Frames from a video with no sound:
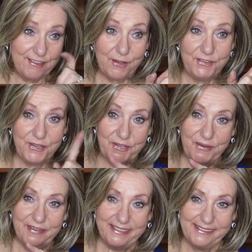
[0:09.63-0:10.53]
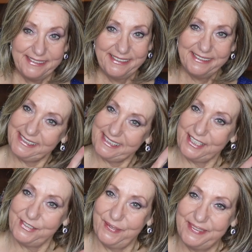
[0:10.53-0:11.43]
so if you're curious,
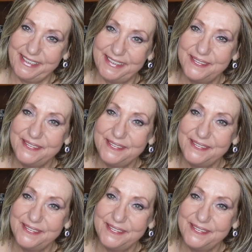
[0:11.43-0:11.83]
stay tuned.